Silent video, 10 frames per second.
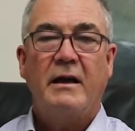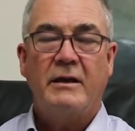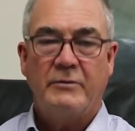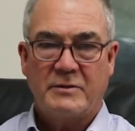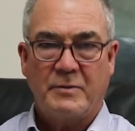
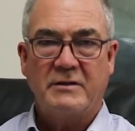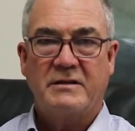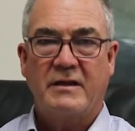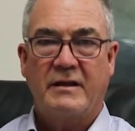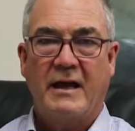In
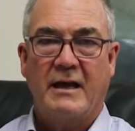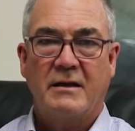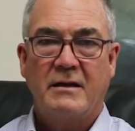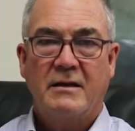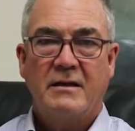response to
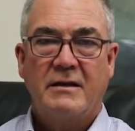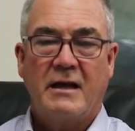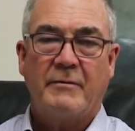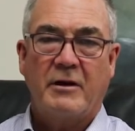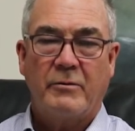that, the
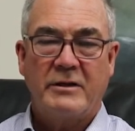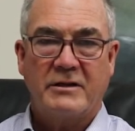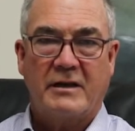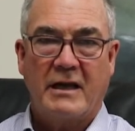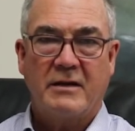Armidale
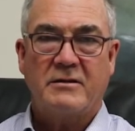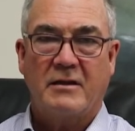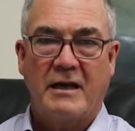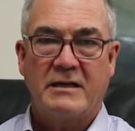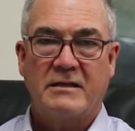Regional
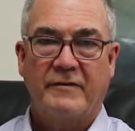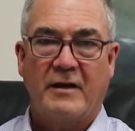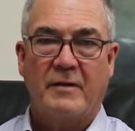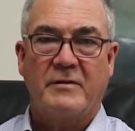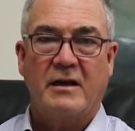Council has
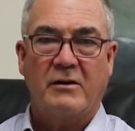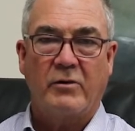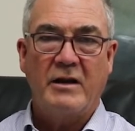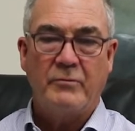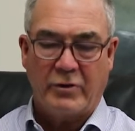developed a
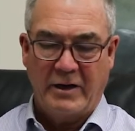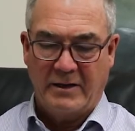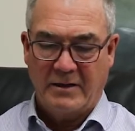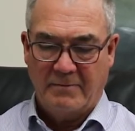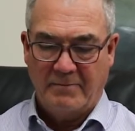green
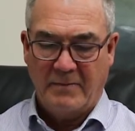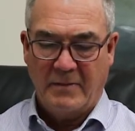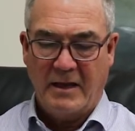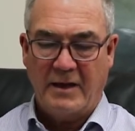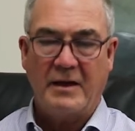print.
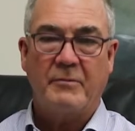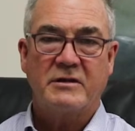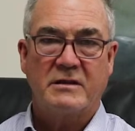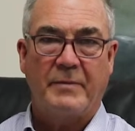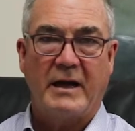Now, that
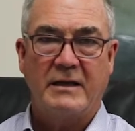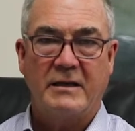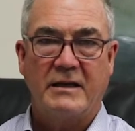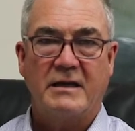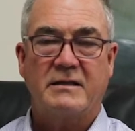was
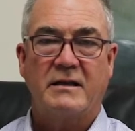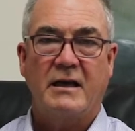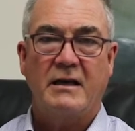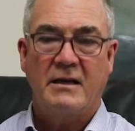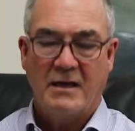debated
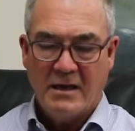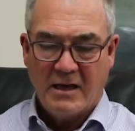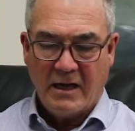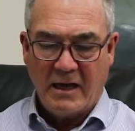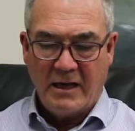yesterday,
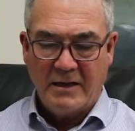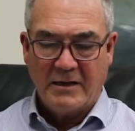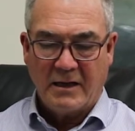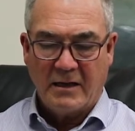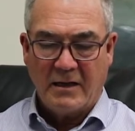
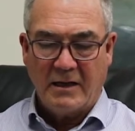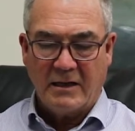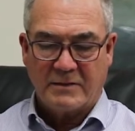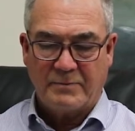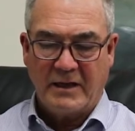and
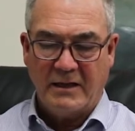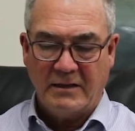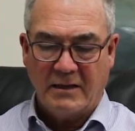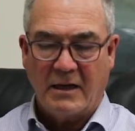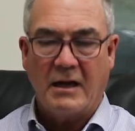
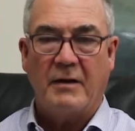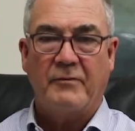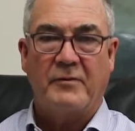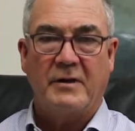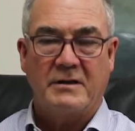
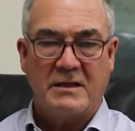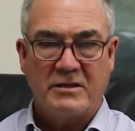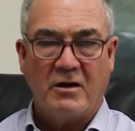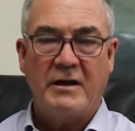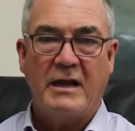
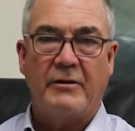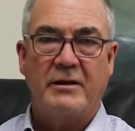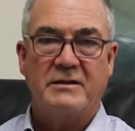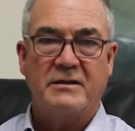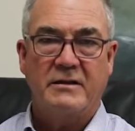there's 9
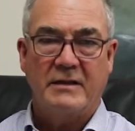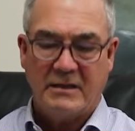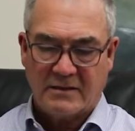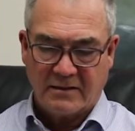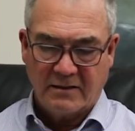areas to
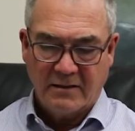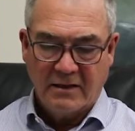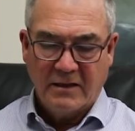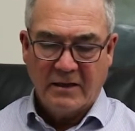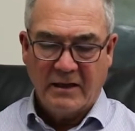this.
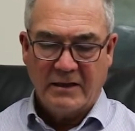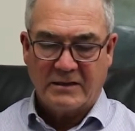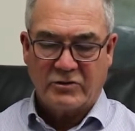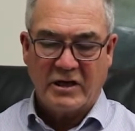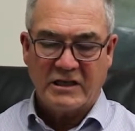
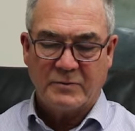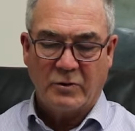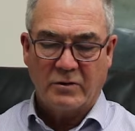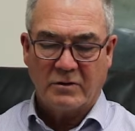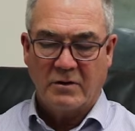There's
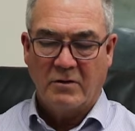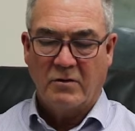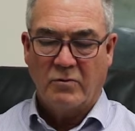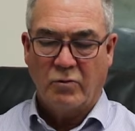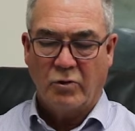transport,
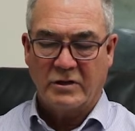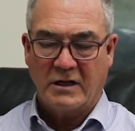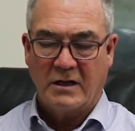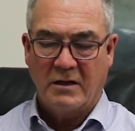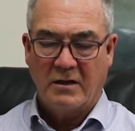
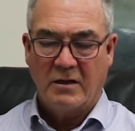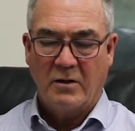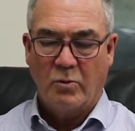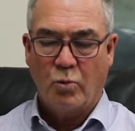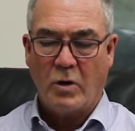water,
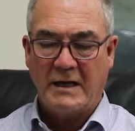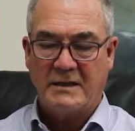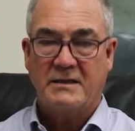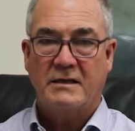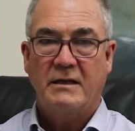
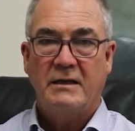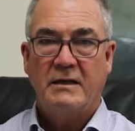waste,